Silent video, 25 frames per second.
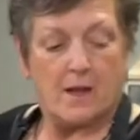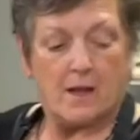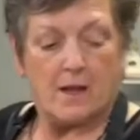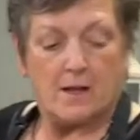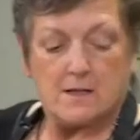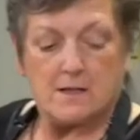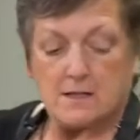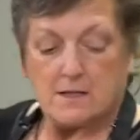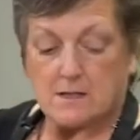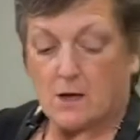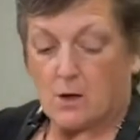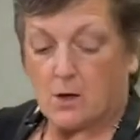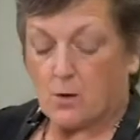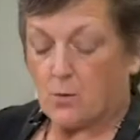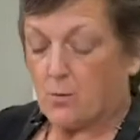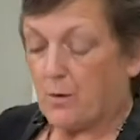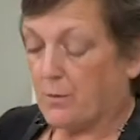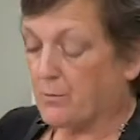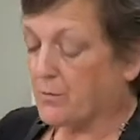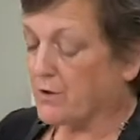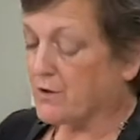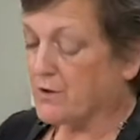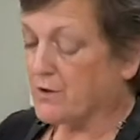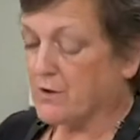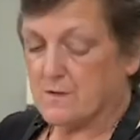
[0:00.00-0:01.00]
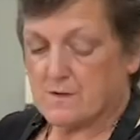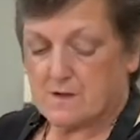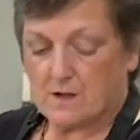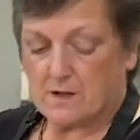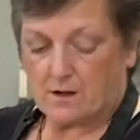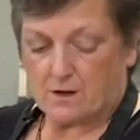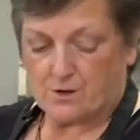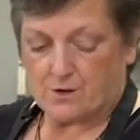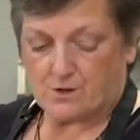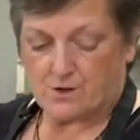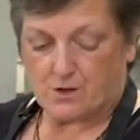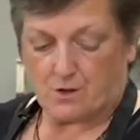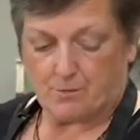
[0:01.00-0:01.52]
So when we're using
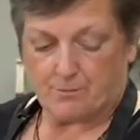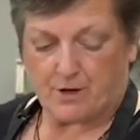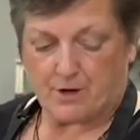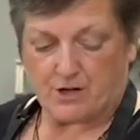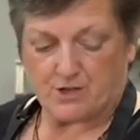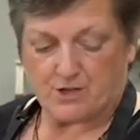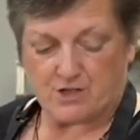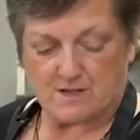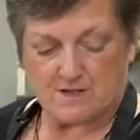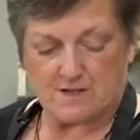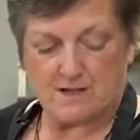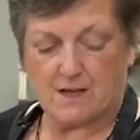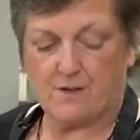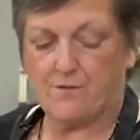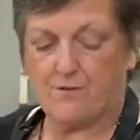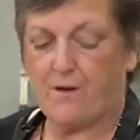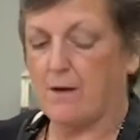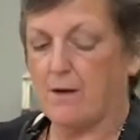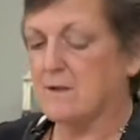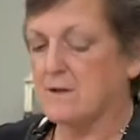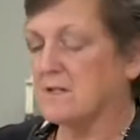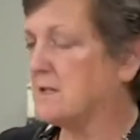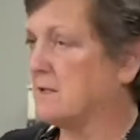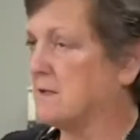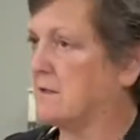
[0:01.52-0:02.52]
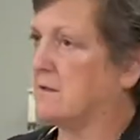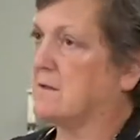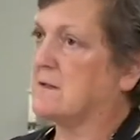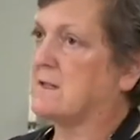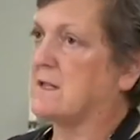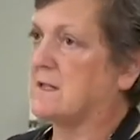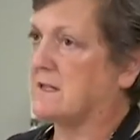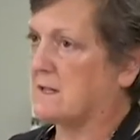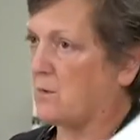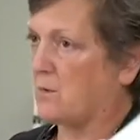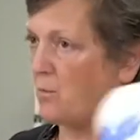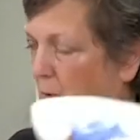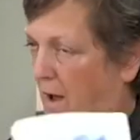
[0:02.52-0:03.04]
our dome brushes, if I was to use
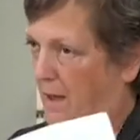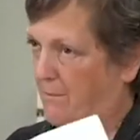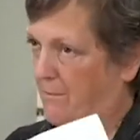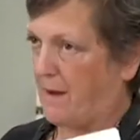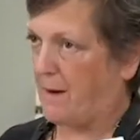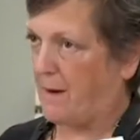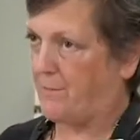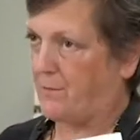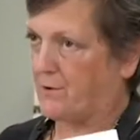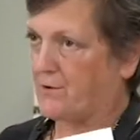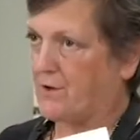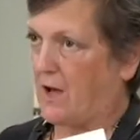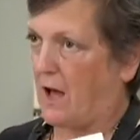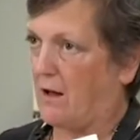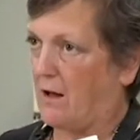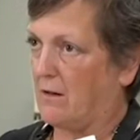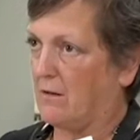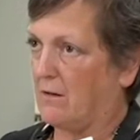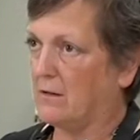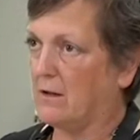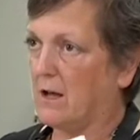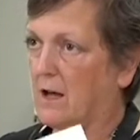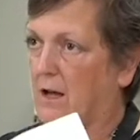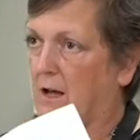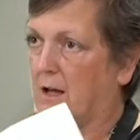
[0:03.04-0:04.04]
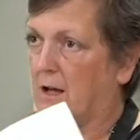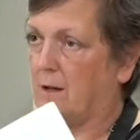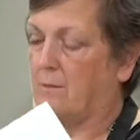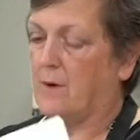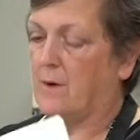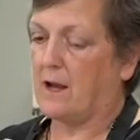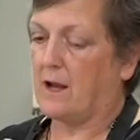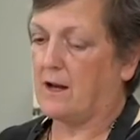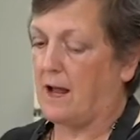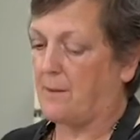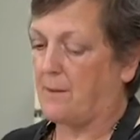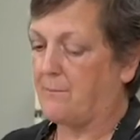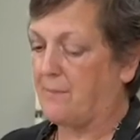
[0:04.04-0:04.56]
this wet paper towel um,
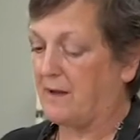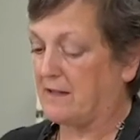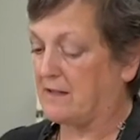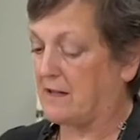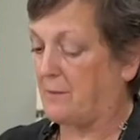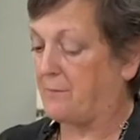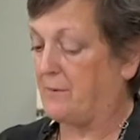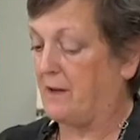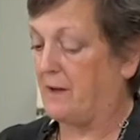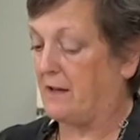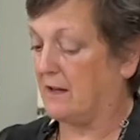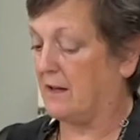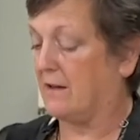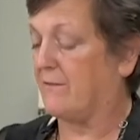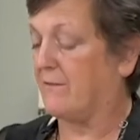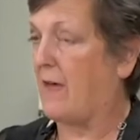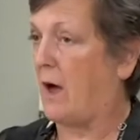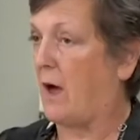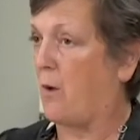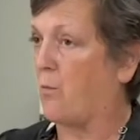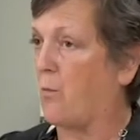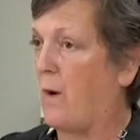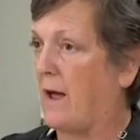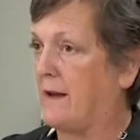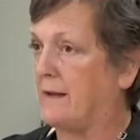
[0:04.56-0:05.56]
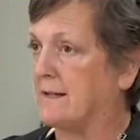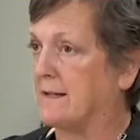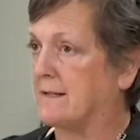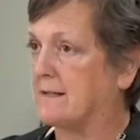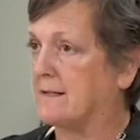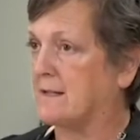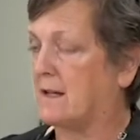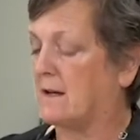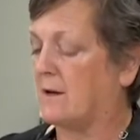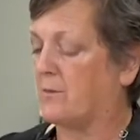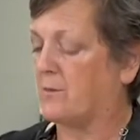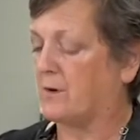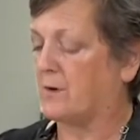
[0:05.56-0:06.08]
and I picked up any of that wetness,
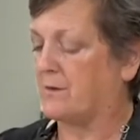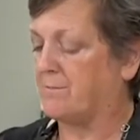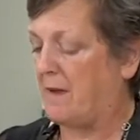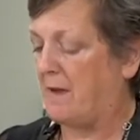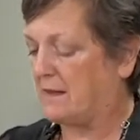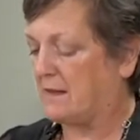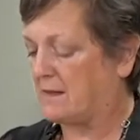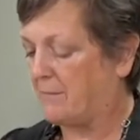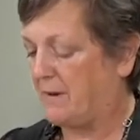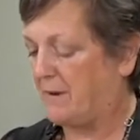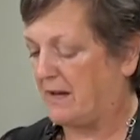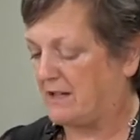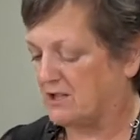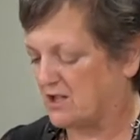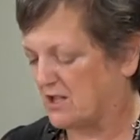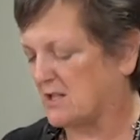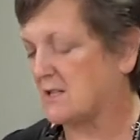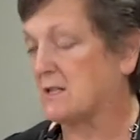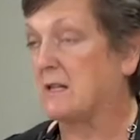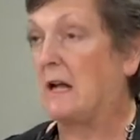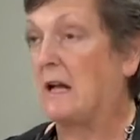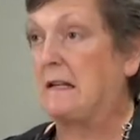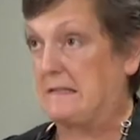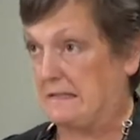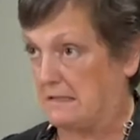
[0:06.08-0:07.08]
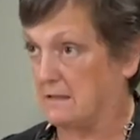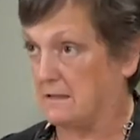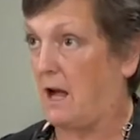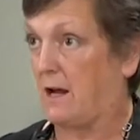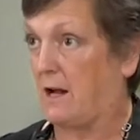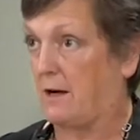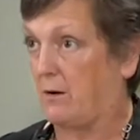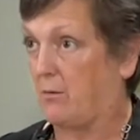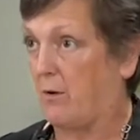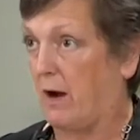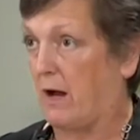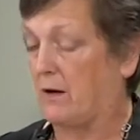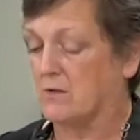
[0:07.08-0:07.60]
then it would make the paint just like slide
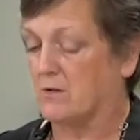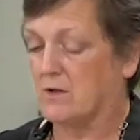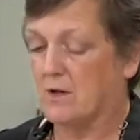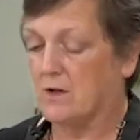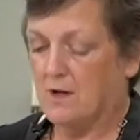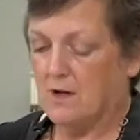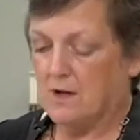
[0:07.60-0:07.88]
around.